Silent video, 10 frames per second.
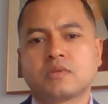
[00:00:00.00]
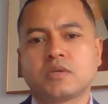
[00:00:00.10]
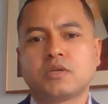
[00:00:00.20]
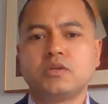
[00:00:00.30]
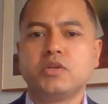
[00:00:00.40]

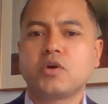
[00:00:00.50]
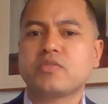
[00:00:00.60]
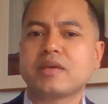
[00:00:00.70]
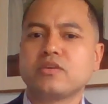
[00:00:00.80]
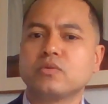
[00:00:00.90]
Note
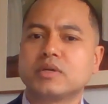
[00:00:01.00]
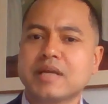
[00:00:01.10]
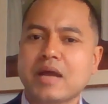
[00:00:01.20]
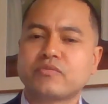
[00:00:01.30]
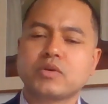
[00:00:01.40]
that you are
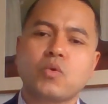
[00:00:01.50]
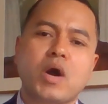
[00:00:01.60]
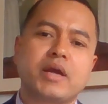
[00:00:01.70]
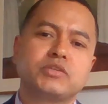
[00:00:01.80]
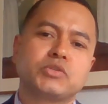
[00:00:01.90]
not
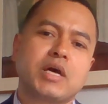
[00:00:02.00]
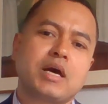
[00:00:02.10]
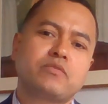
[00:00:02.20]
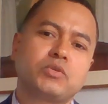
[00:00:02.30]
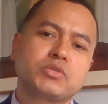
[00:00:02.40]
required to
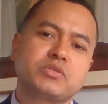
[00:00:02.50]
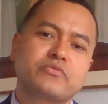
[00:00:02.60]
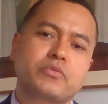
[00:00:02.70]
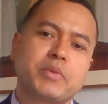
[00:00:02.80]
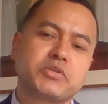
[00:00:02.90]
have all this
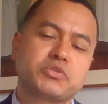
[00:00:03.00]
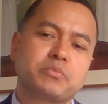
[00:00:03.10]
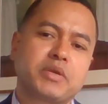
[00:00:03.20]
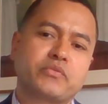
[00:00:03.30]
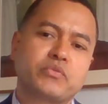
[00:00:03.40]
information to
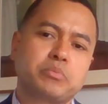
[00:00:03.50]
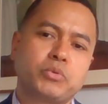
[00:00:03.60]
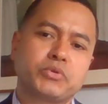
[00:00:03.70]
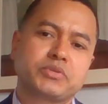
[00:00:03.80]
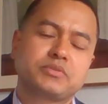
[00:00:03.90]
make a
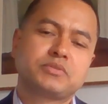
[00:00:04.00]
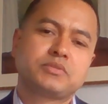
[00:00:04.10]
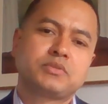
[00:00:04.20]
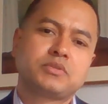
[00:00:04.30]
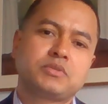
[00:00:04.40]
report.
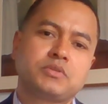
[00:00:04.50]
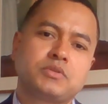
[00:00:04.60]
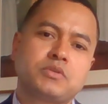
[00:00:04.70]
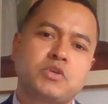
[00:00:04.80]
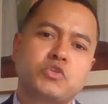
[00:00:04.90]

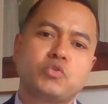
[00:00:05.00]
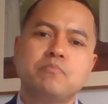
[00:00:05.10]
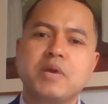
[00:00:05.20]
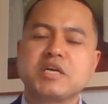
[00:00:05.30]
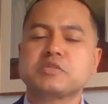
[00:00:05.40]
You
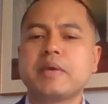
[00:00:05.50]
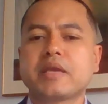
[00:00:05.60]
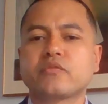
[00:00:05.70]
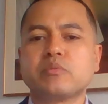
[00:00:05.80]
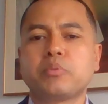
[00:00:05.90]
must make
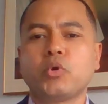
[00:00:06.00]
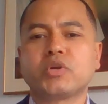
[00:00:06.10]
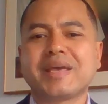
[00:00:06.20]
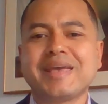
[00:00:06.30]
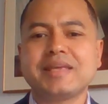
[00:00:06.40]
a report
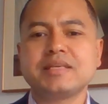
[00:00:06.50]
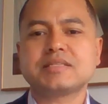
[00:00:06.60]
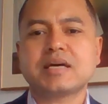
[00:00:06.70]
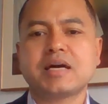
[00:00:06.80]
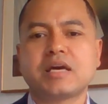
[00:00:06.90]

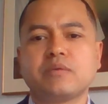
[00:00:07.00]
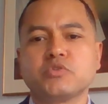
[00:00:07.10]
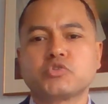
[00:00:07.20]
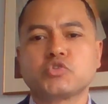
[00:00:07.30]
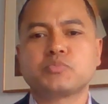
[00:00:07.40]
anytime you
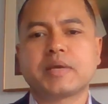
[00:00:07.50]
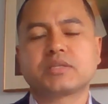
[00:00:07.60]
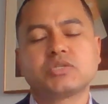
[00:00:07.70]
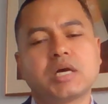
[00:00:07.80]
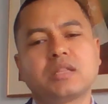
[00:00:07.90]
suspect
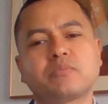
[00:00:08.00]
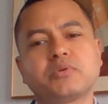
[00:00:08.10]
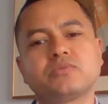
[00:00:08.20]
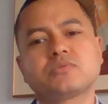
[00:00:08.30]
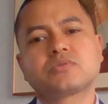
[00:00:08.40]
child
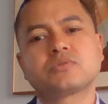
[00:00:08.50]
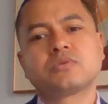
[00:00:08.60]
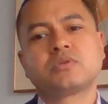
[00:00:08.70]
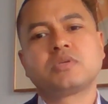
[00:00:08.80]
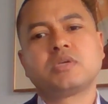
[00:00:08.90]
abuse,
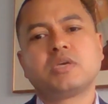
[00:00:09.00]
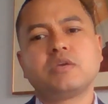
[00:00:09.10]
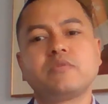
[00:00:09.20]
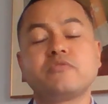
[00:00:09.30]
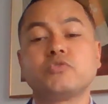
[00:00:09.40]

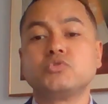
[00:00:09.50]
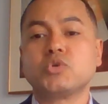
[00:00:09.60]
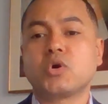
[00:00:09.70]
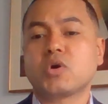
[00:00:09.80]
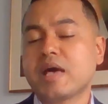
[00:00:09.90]
even if you
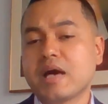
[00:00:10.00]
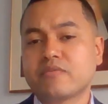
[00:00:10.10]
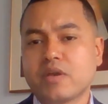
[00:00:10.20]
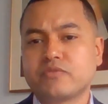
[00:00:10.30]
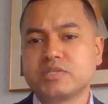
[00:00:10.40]
don't have
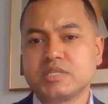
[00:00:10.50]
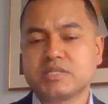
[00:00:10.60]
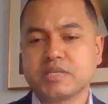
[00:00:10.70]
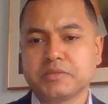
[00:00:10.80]
every detail.